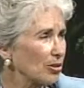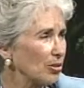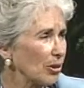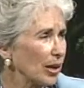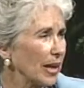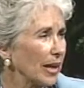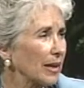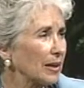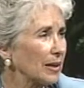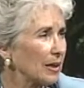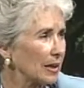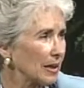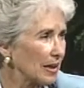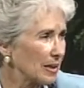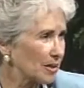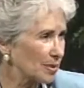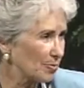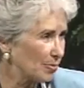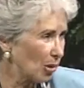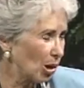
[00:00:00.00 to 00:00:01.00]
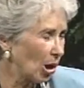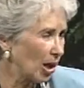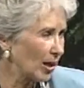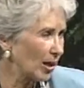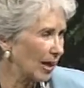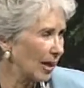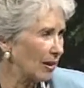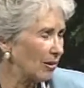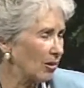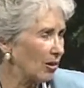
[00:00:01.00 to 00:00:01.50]
Grant has bought
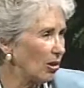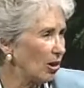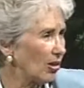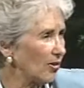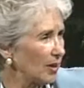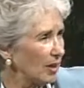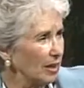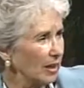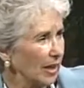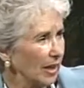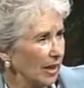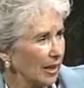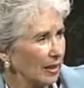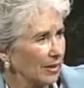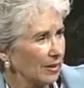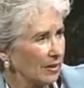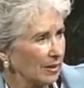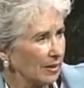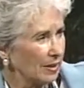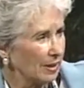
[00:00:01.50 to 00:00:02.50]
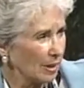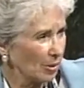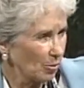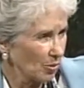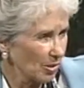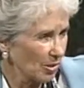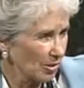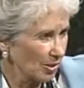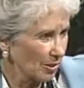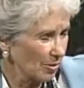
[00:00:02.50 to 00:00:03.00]
out all the land that
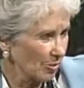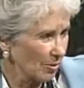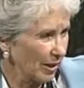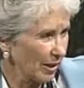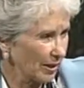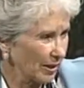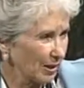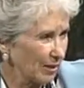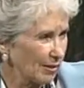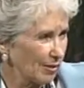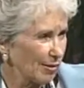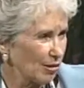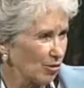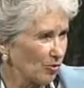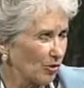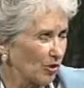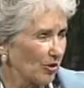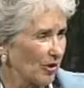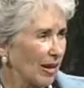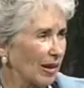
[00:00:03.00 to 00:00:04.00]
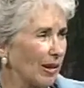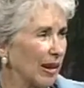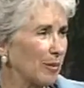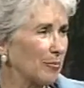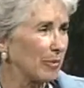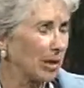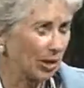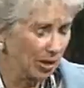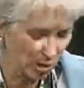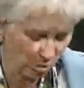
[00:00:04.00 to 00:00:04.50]
were the rentals over there
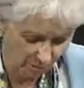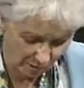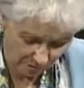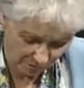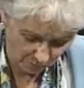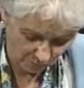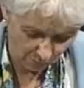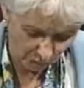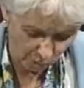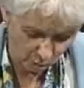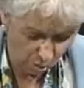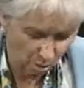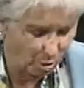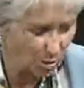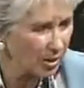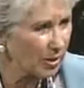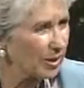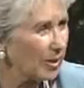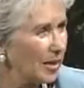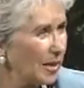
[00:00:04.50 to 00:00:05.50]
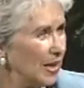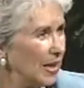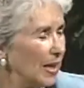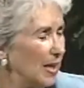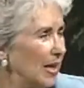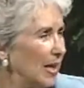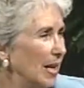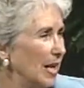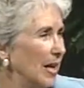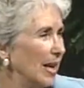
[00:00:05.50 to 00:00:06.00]
on McEwen Road.
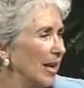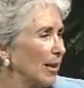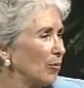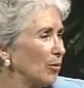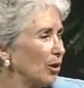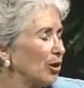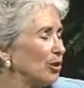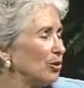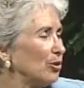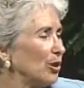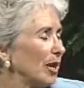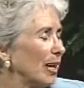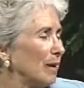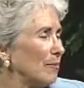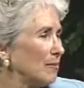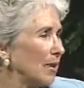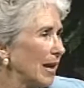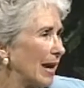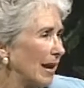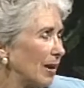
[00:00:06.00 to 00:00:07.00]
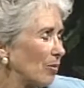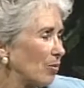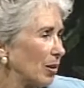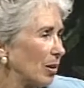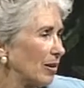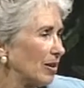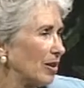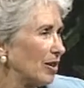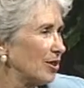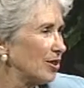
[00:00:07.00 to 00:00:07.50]
And when you came back,
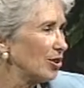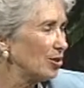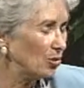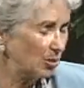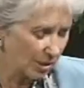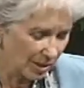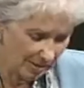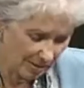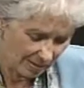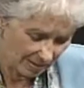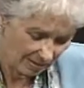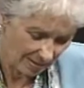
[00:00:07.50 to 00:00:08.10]
where did you and